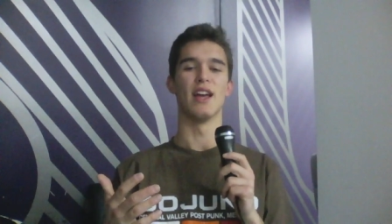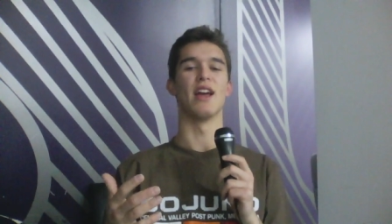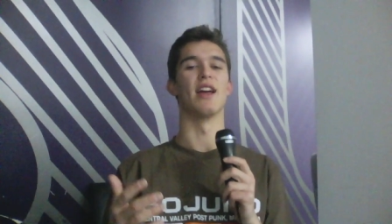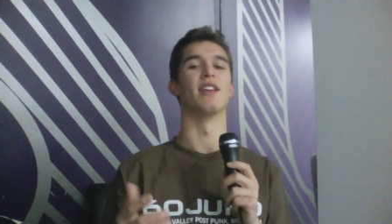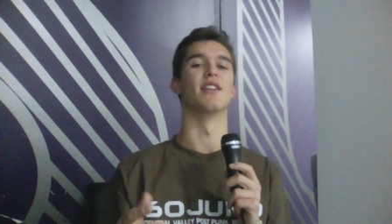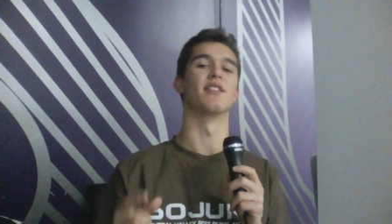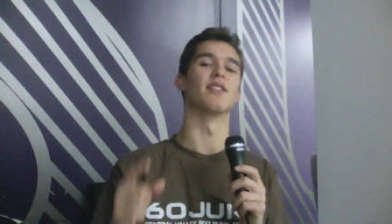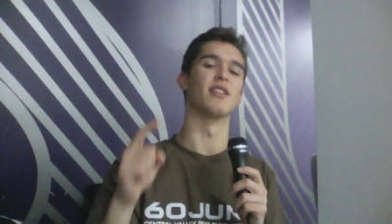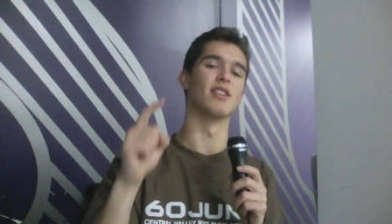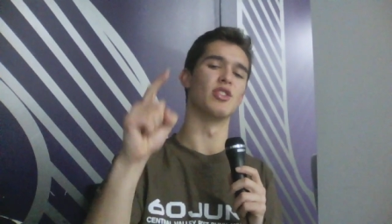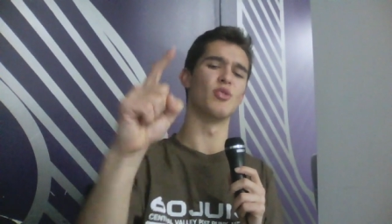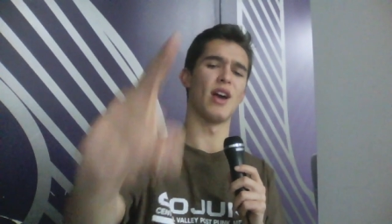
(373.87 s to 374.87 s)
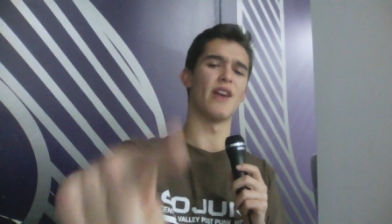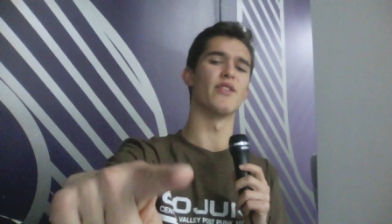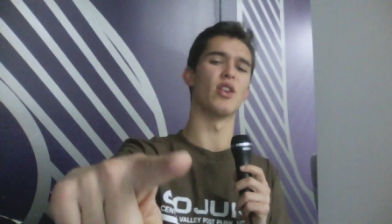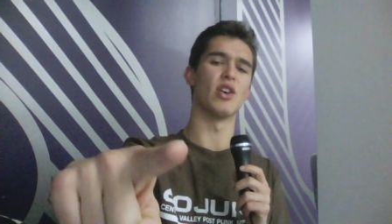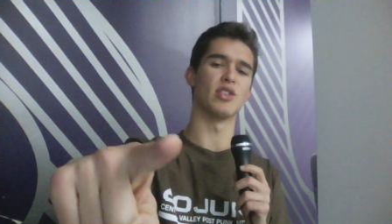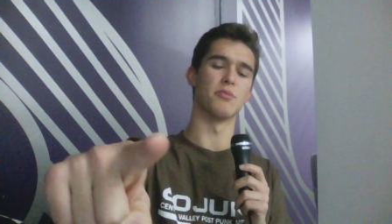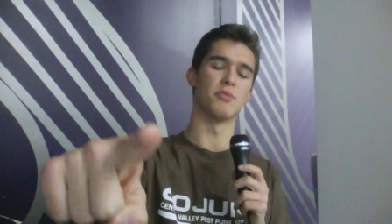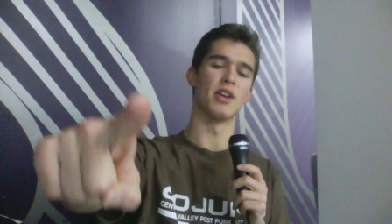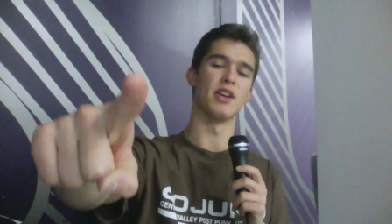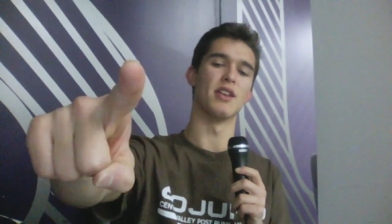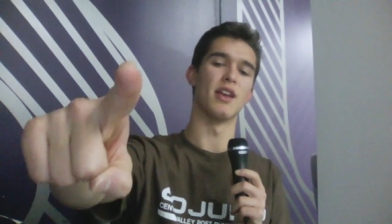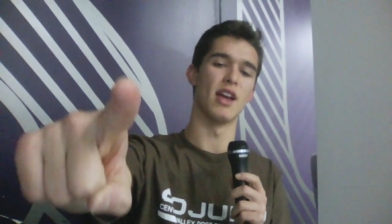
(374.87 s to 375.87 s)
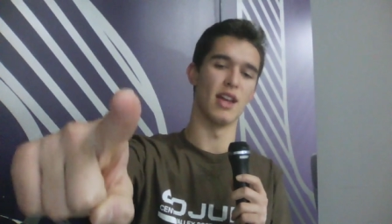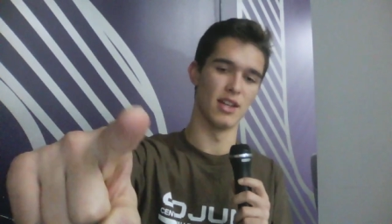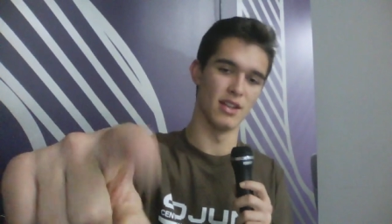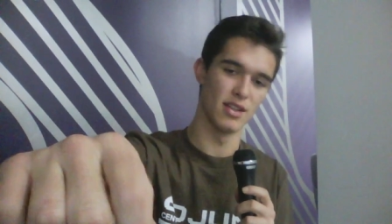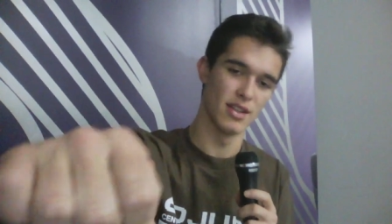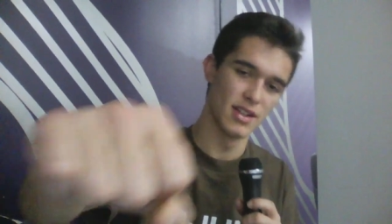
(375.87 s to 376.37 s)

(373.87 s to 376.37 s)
And uh, you have an awesome day and